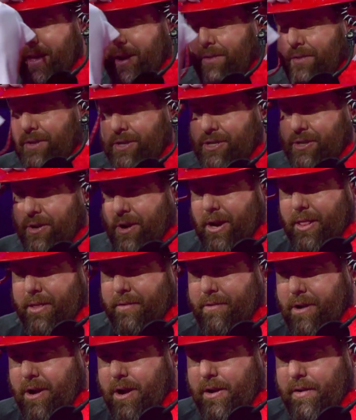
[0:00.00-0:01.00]
that on the side of
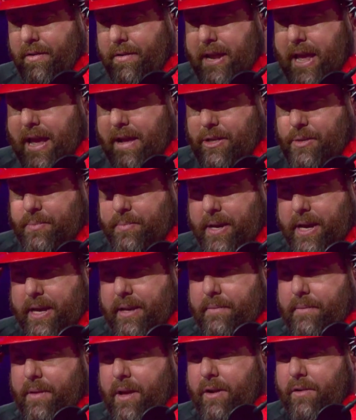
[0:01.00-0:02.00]
the road. Now it's
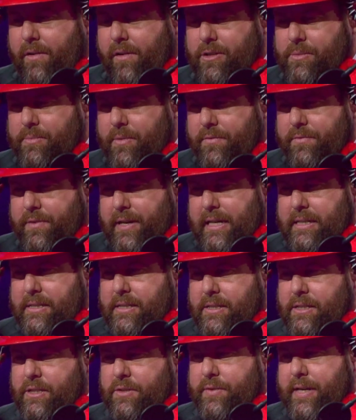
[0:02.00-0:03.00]
been across my face.
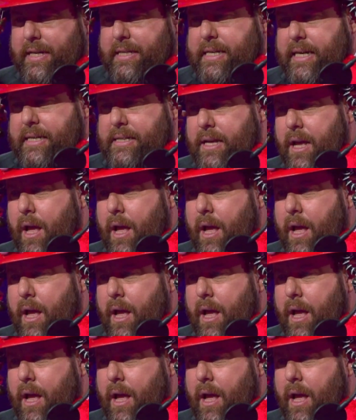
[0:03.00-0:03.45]
This is fantastic.